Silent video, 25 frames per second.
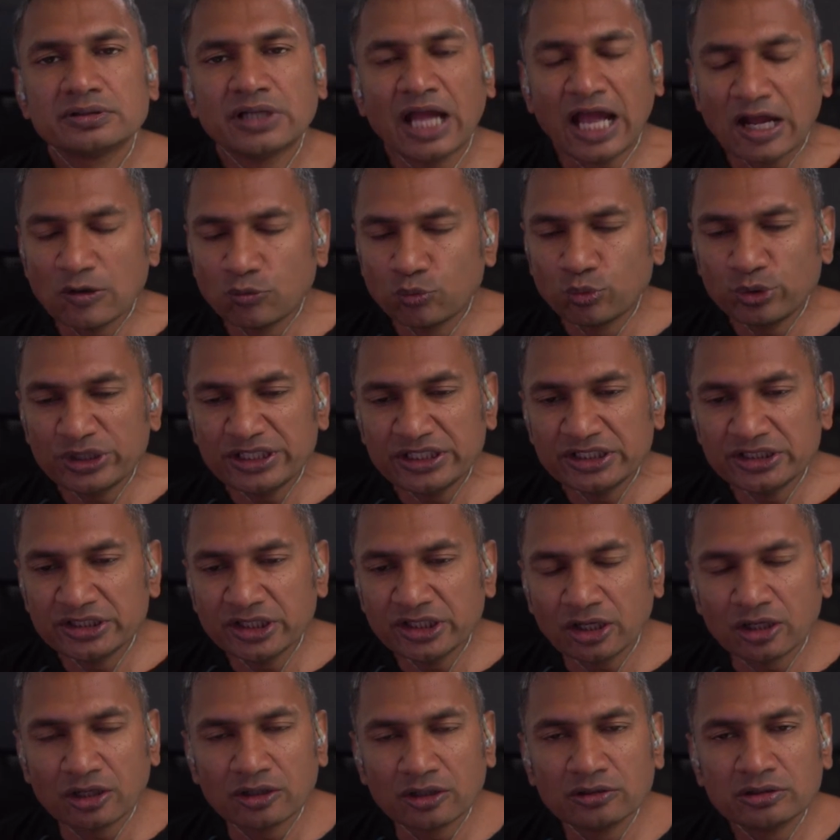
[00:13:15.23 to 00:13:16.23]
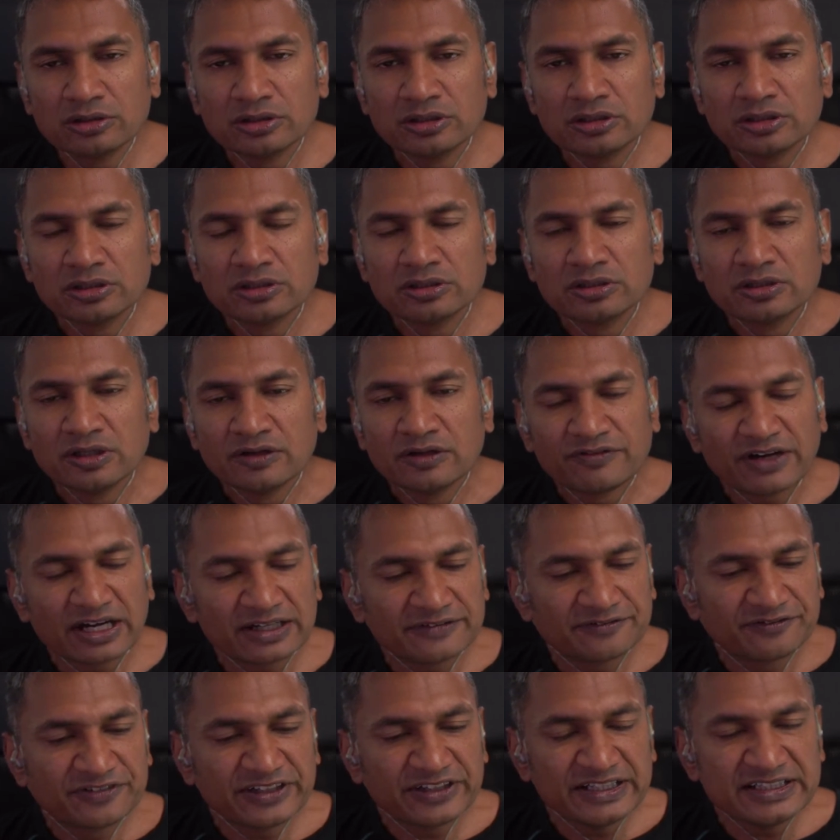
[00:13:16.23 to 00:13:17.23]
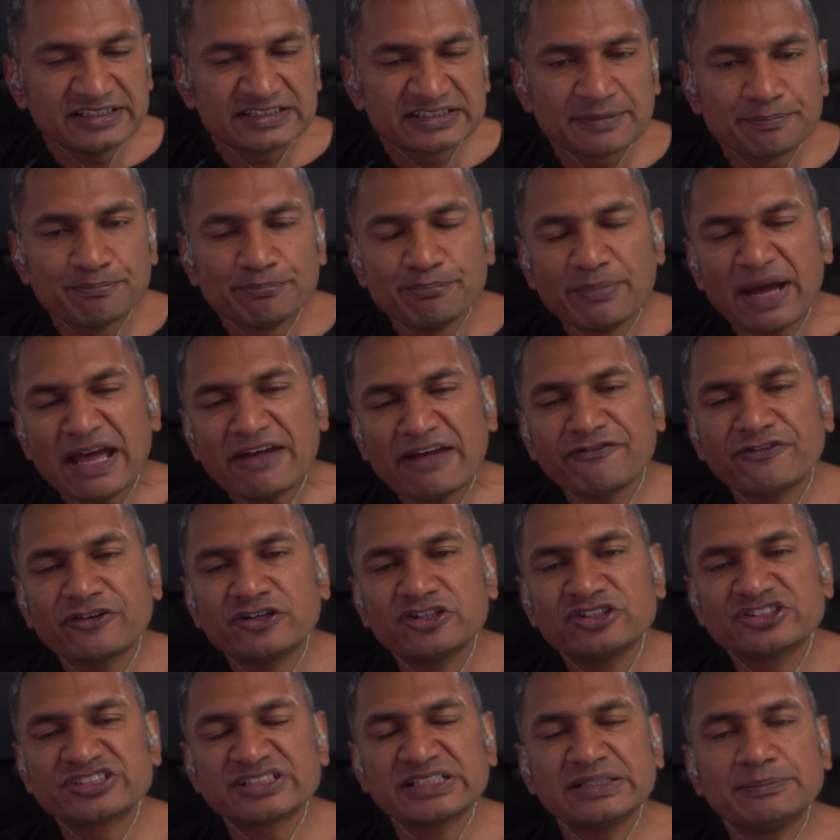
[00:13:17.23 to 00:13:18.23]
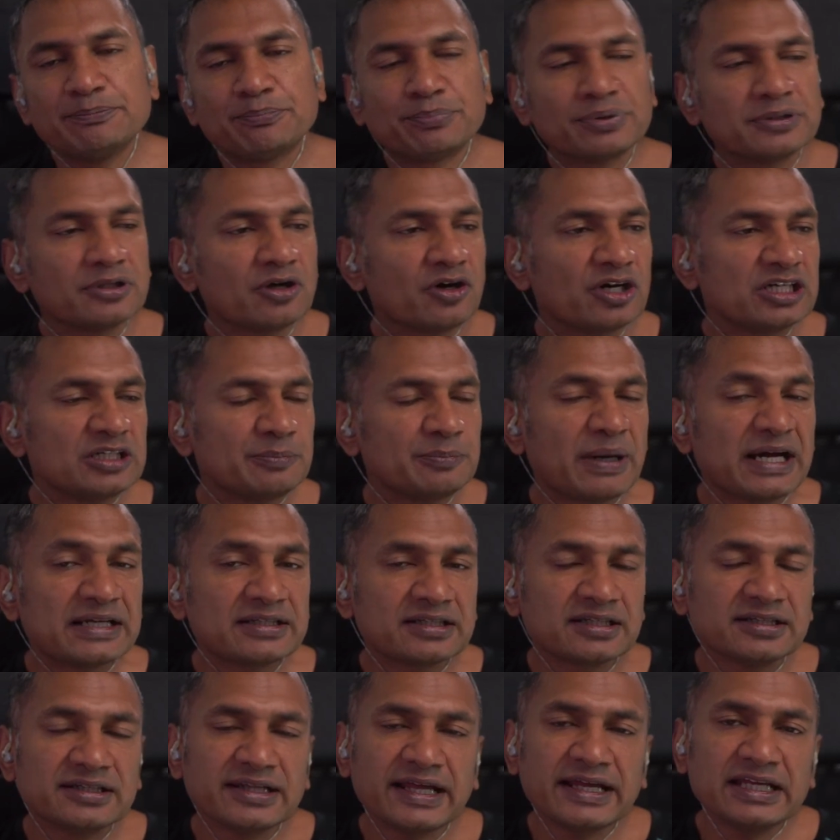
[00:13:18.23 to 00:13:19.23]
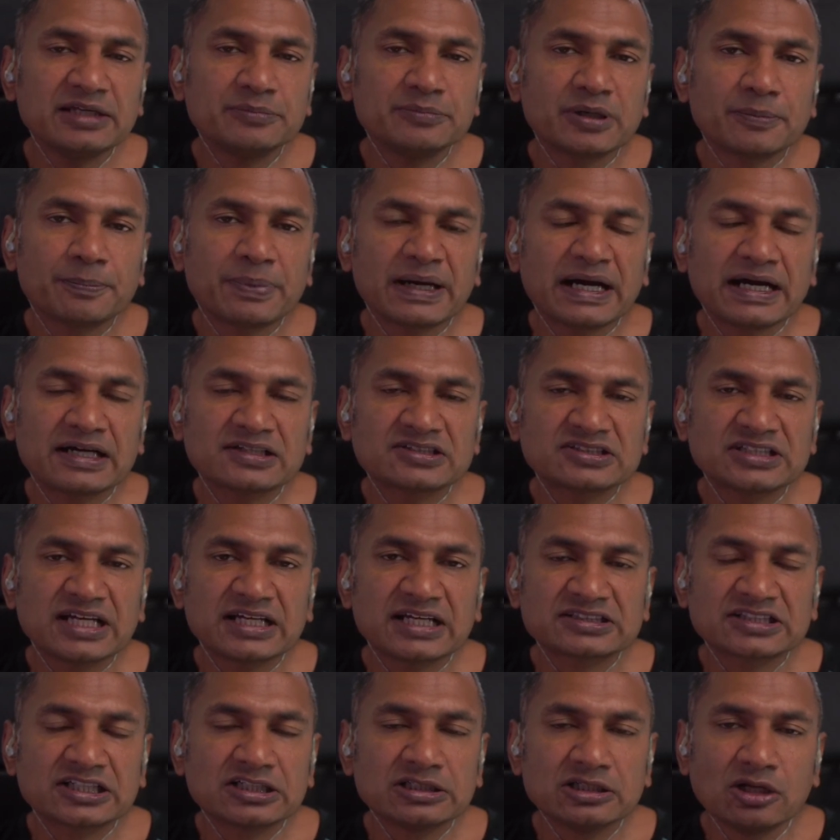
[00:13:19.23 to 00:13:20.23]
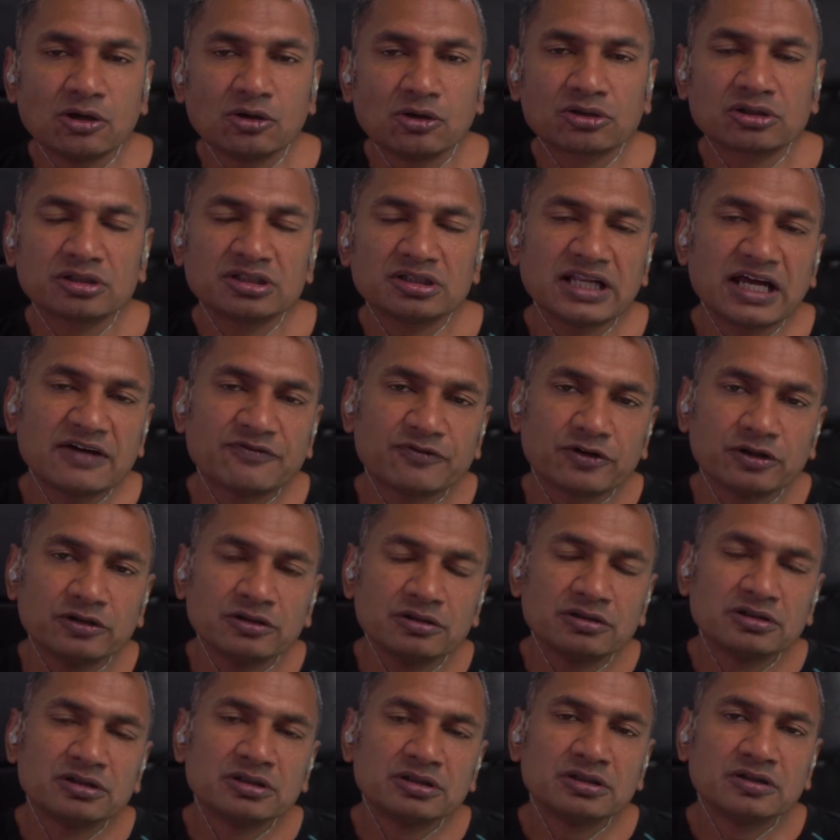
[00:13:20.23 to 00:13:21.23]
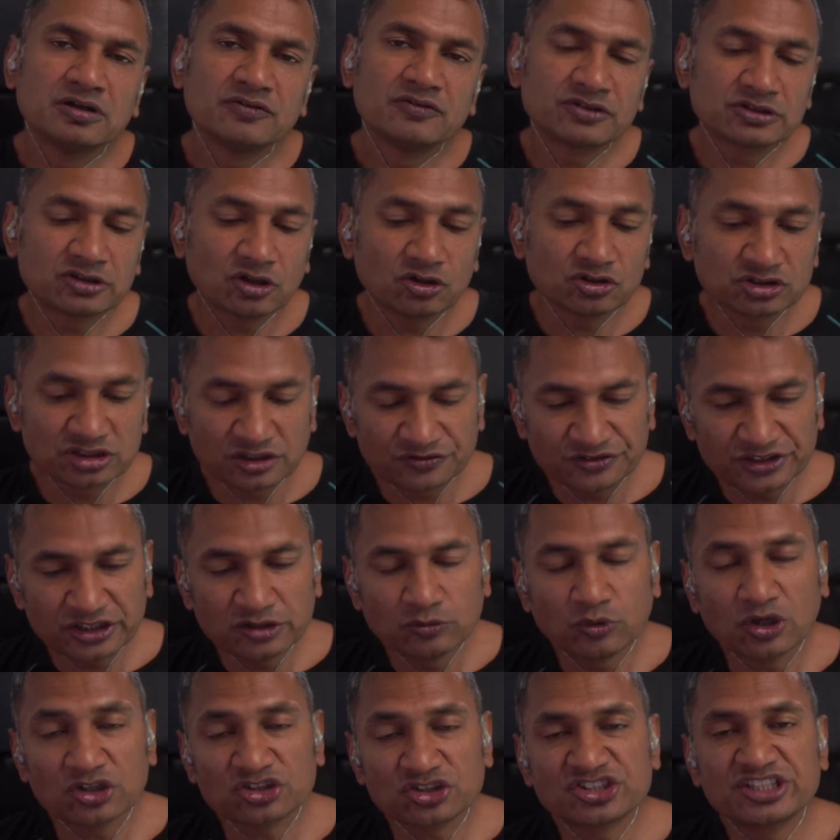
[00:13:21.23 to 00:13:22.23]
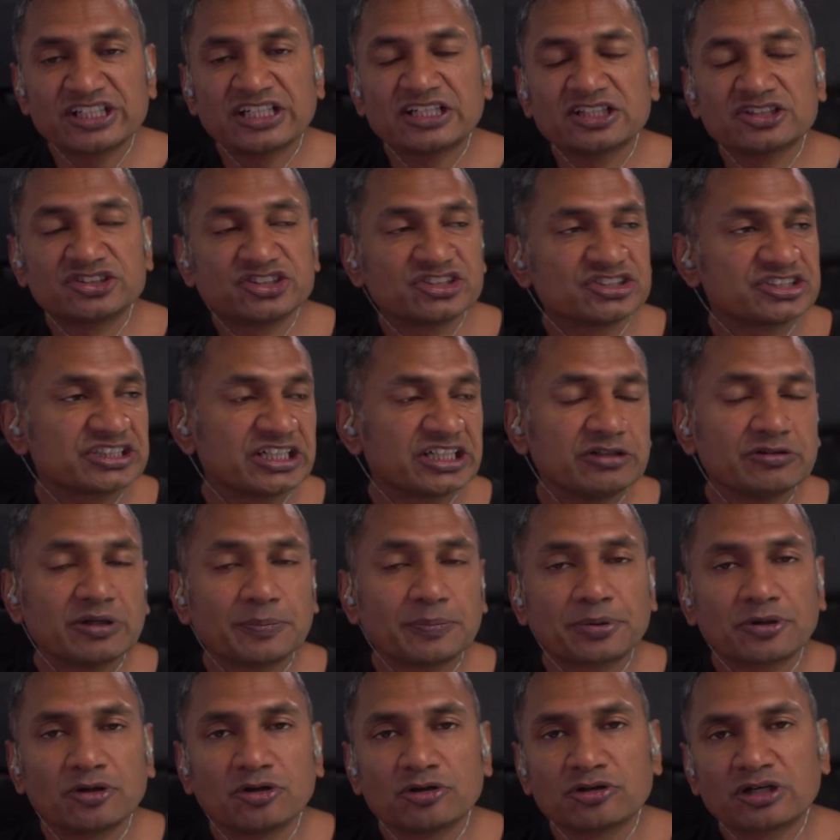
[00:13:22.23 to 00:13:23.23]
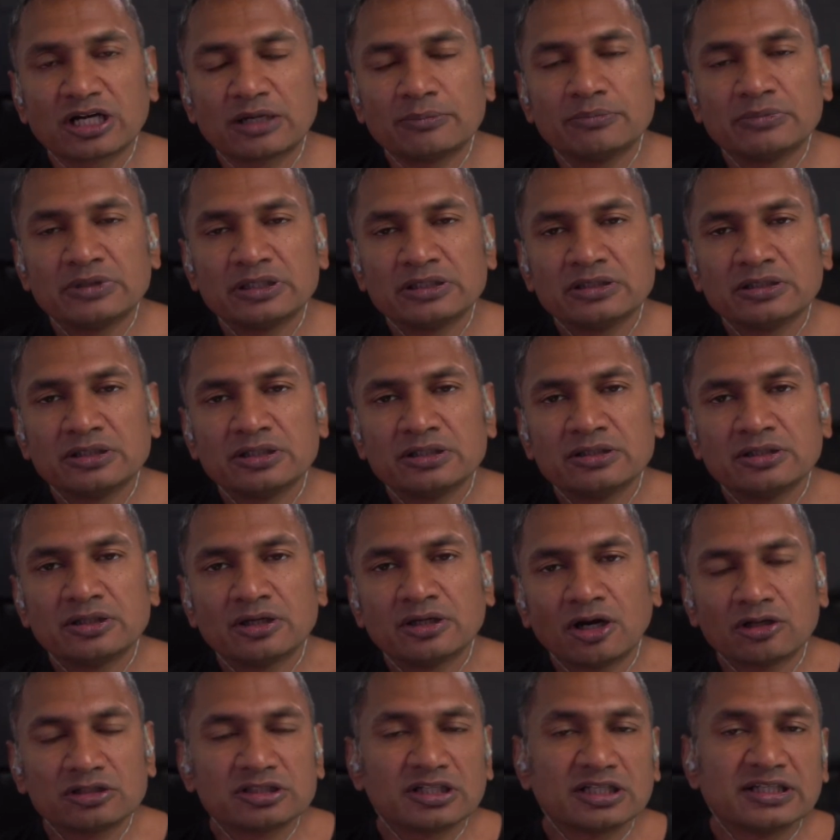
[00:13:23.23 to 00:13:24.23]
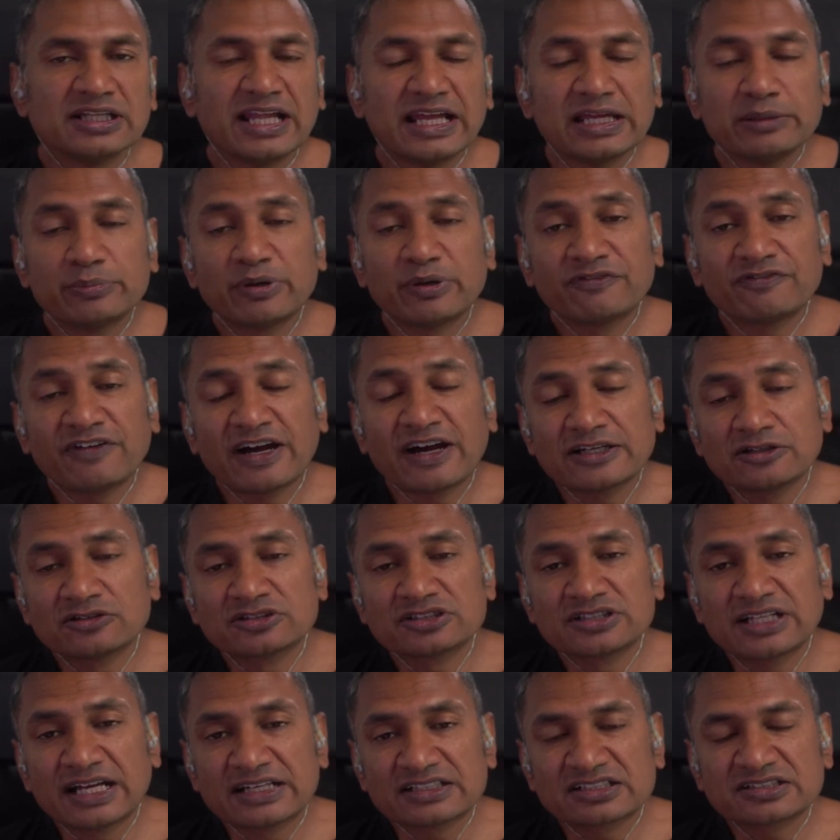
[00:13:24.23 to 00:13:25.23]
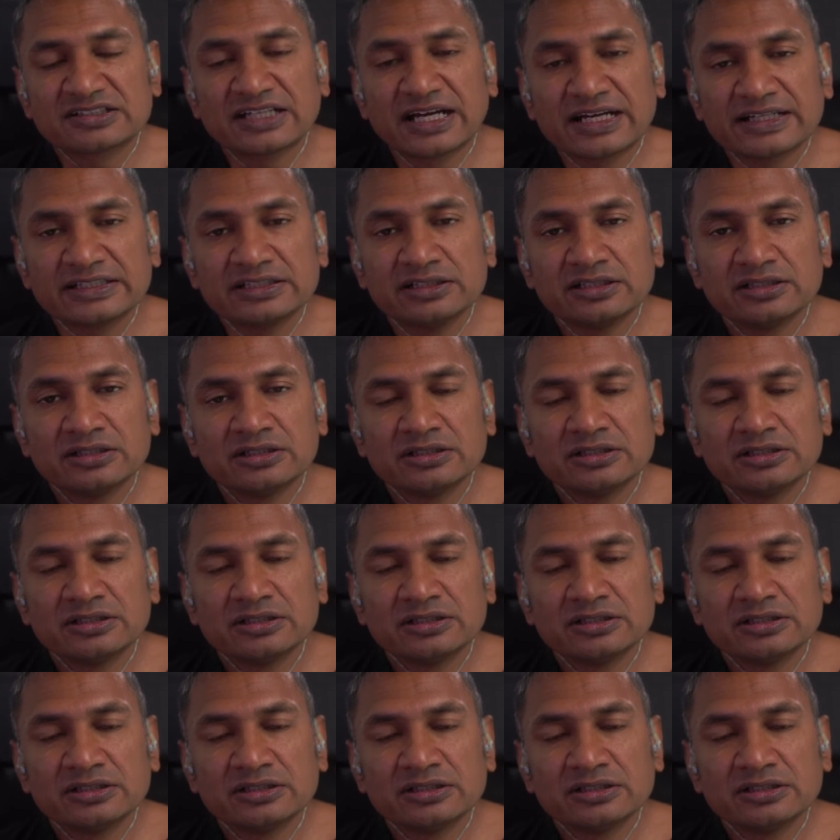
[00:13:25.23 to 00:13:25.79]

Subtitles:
And we know that these methods employed by the Labour Party at a local level, for those of you who watched the Al Jazeera programme on the Labour files last night,